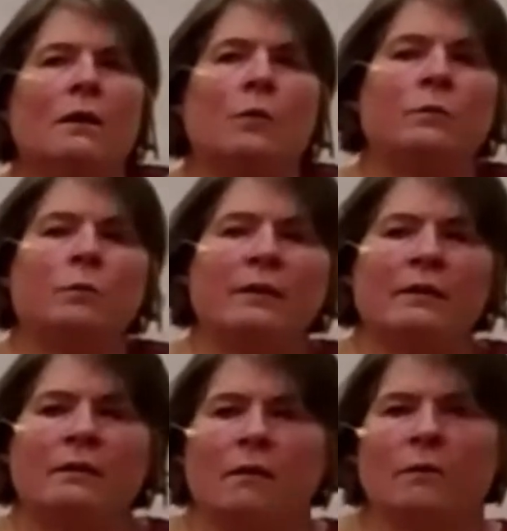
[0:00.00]
was
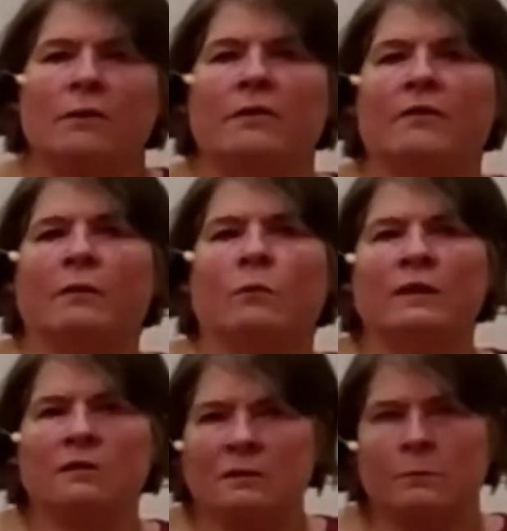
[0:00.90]
willing to notice that
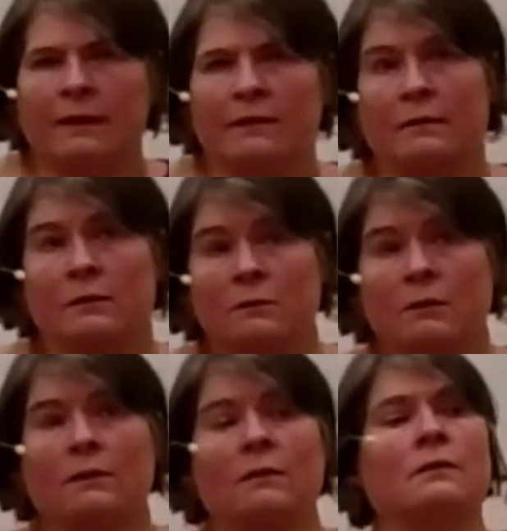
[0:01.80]
we just spent two
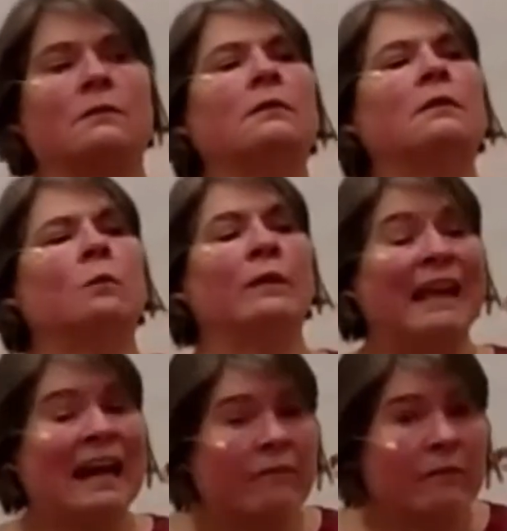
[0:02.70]
years
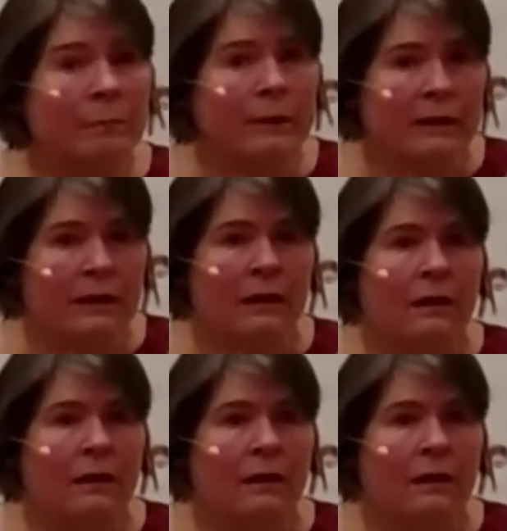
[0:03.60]
with everybody